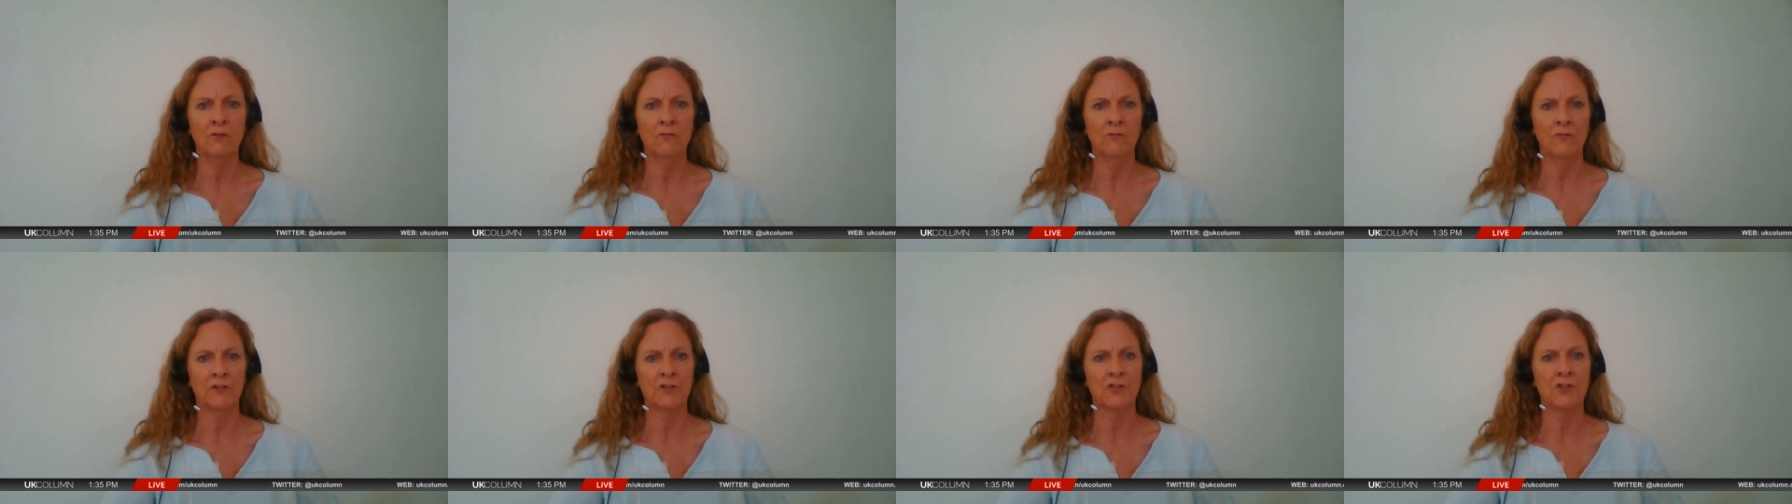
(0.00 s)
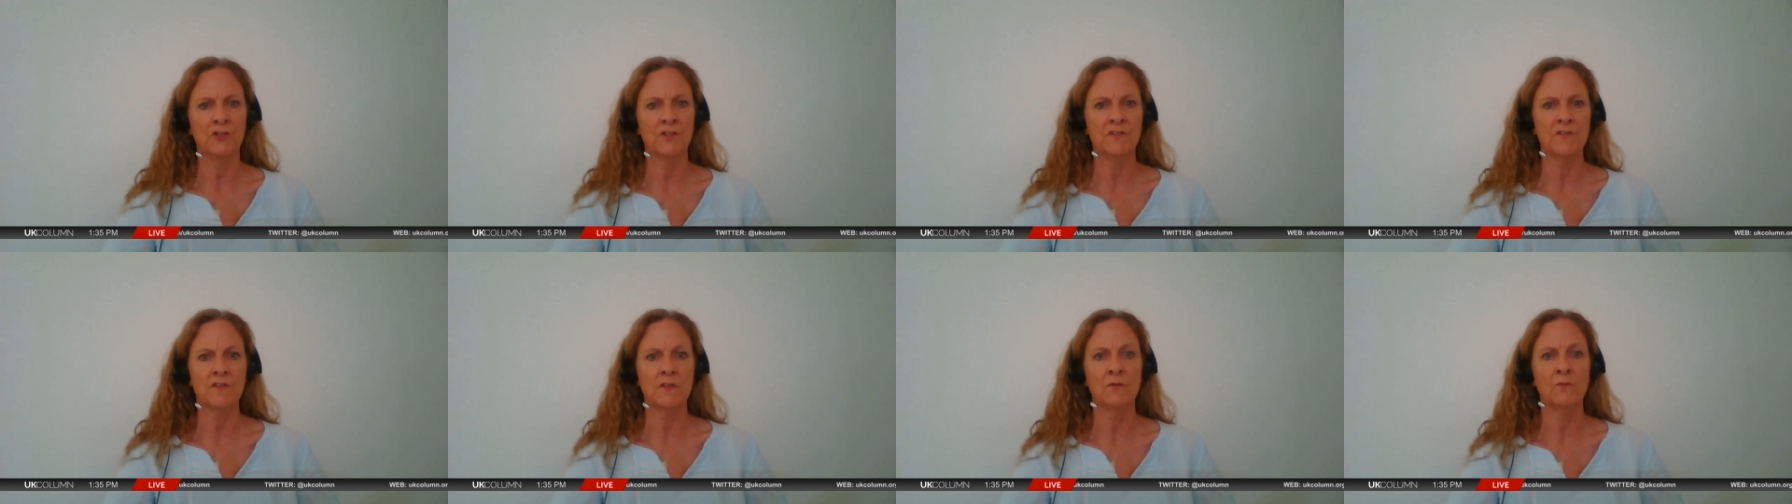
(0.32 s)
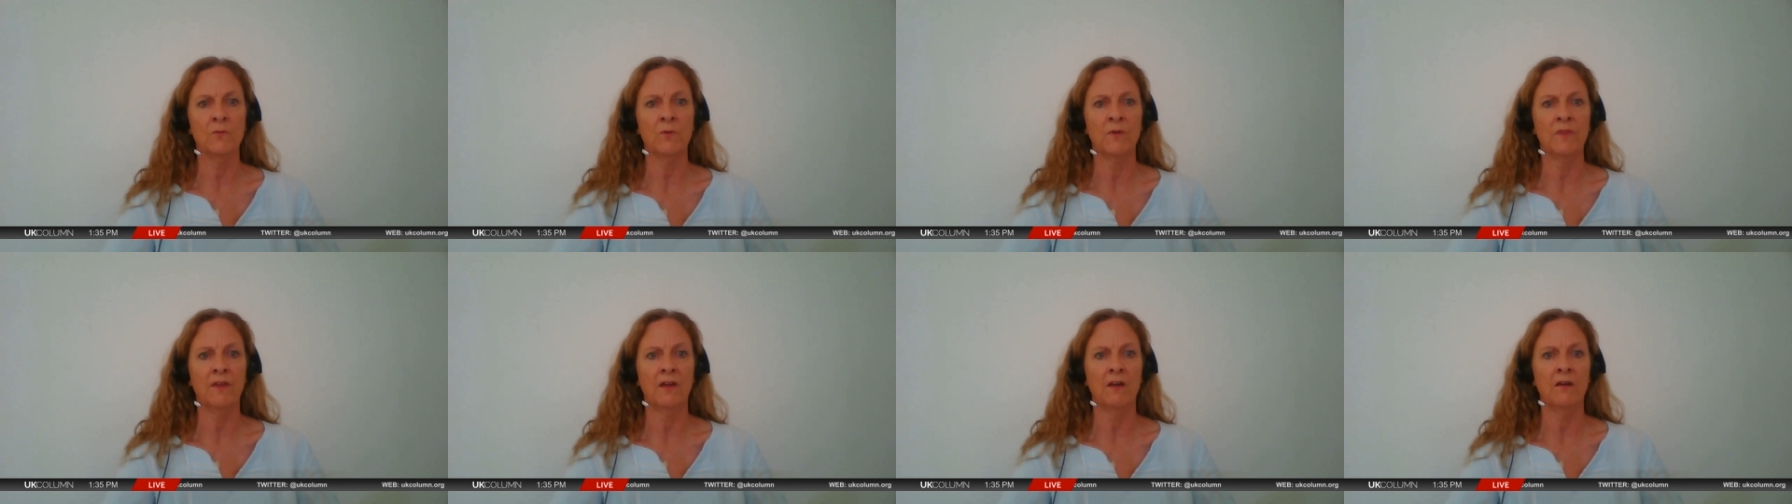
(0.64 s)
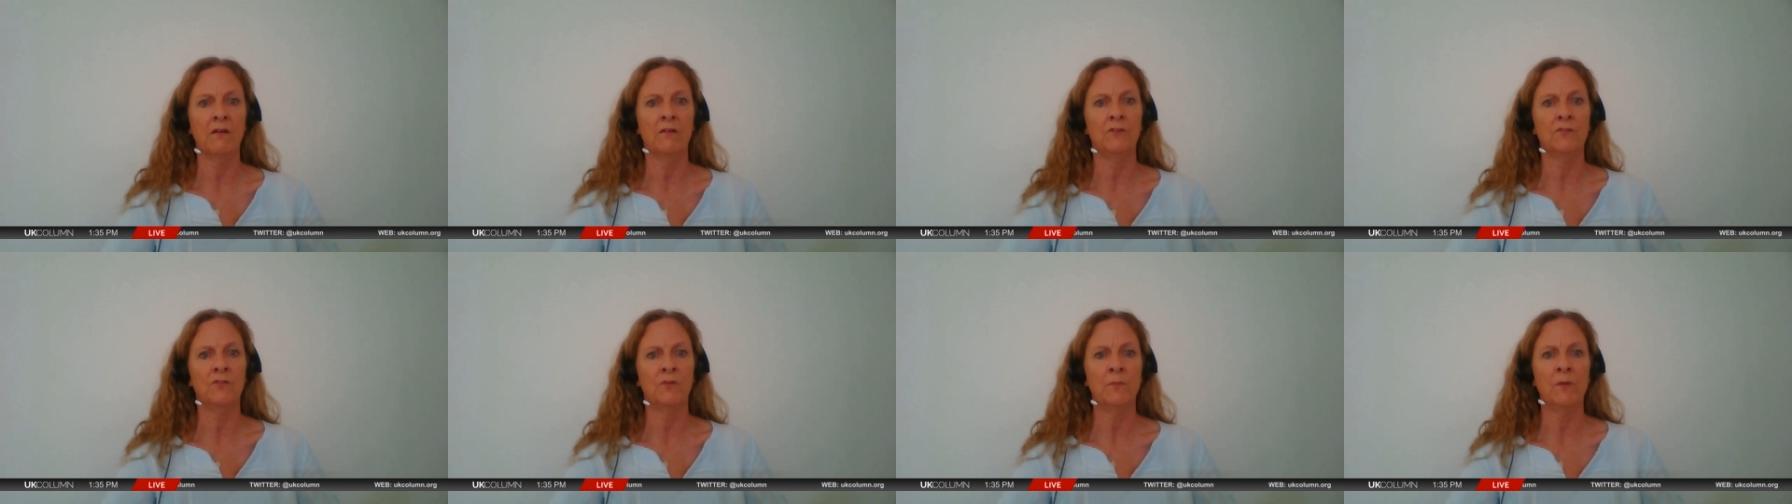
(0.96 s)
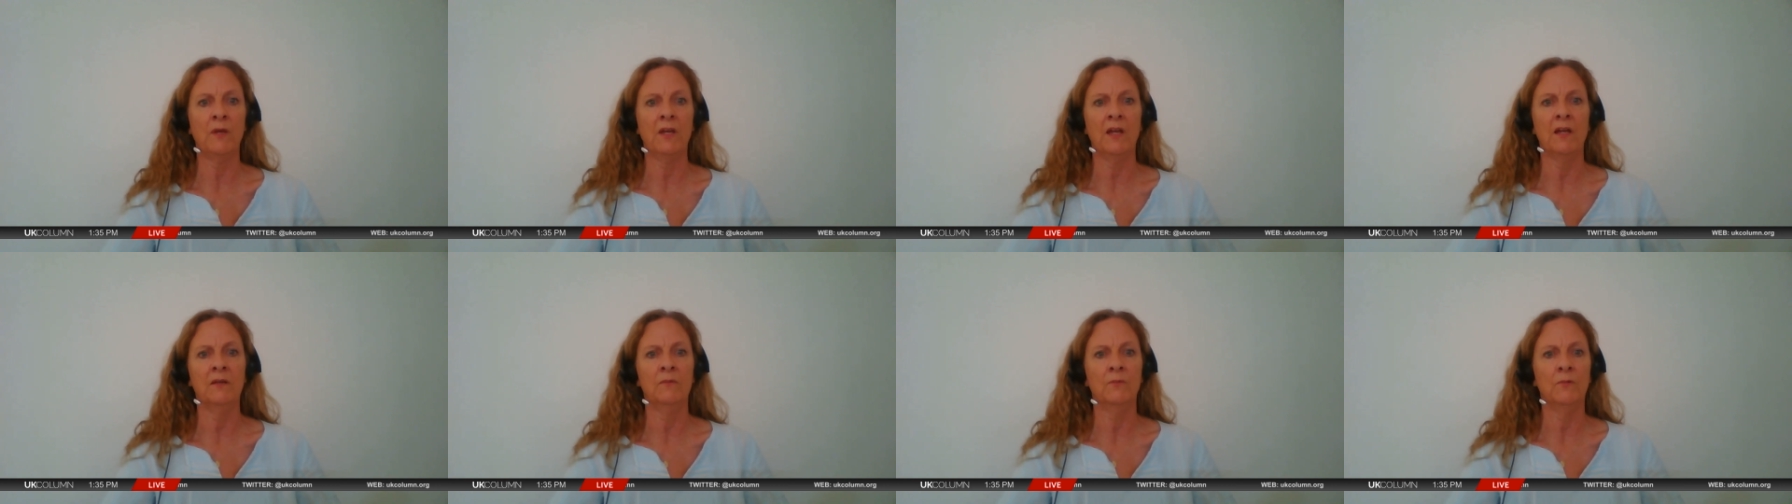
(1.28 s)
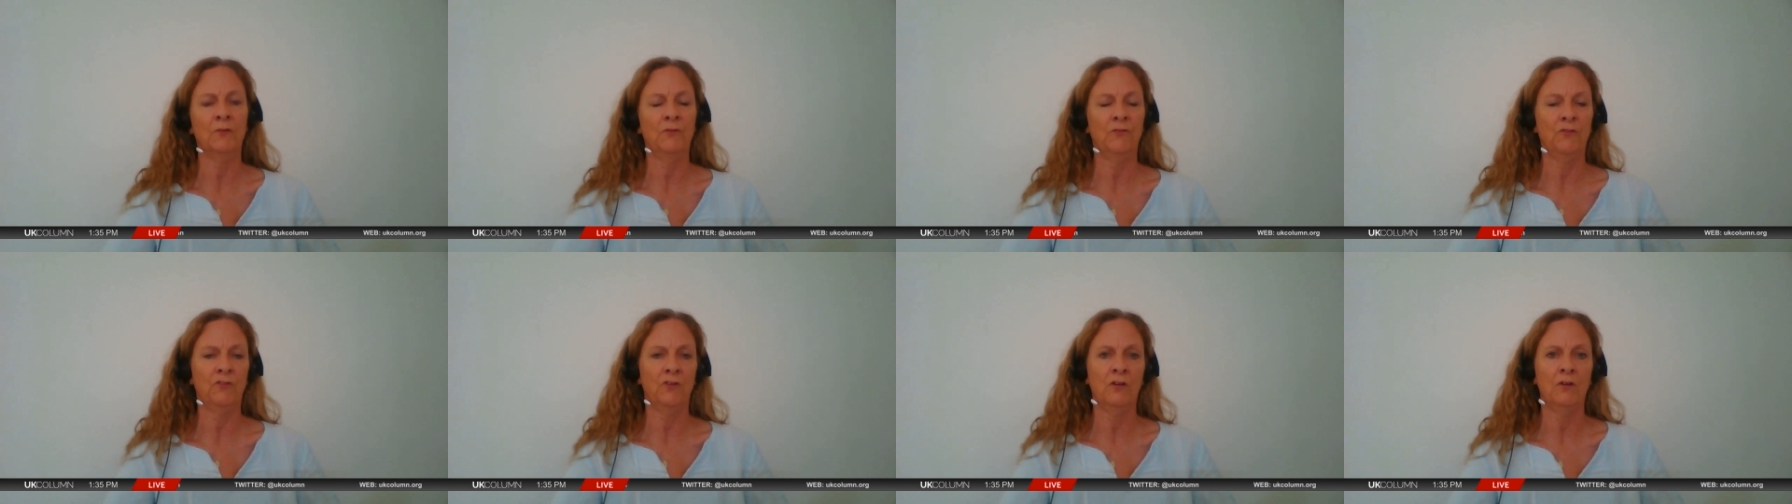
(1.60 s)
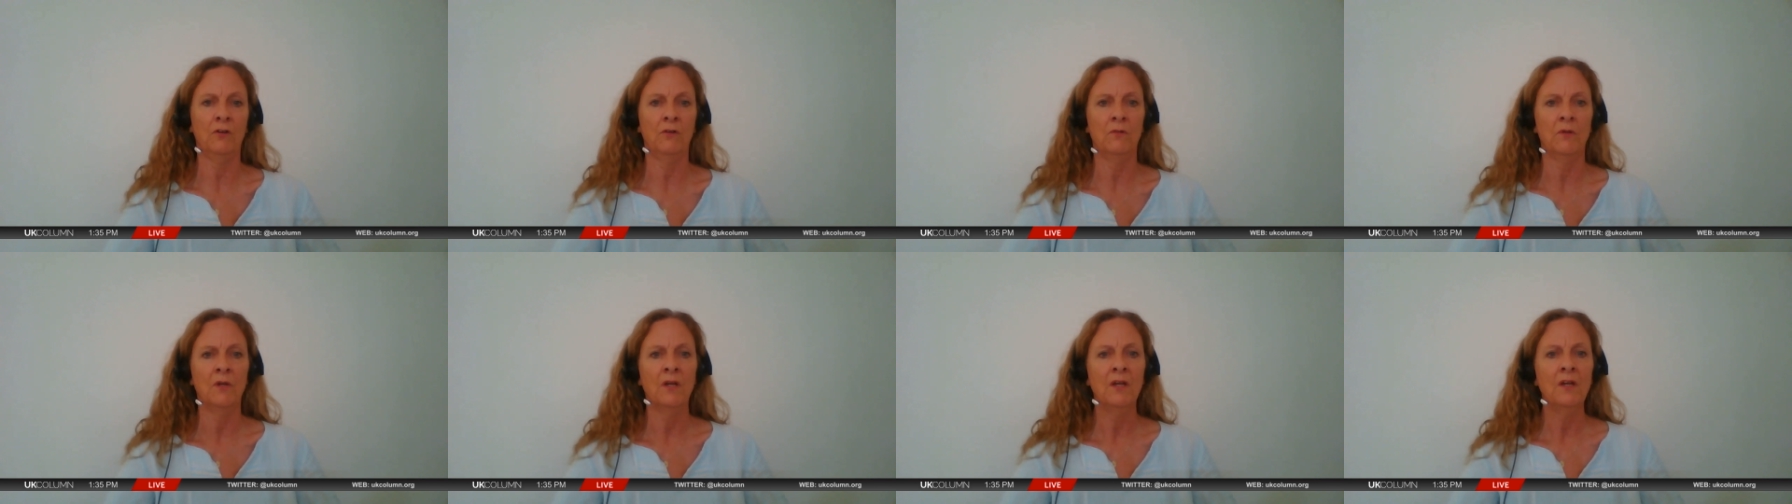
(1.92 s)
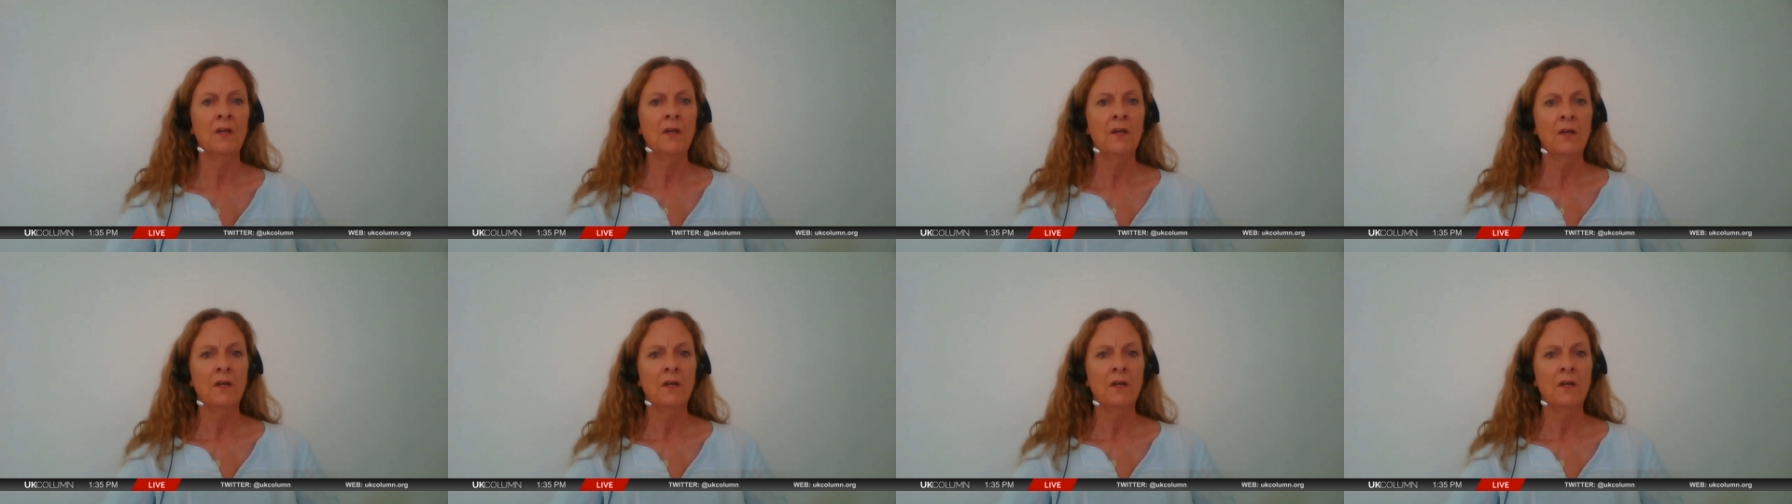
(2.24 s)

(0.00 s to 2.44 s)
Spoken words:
Russians that were there to be able to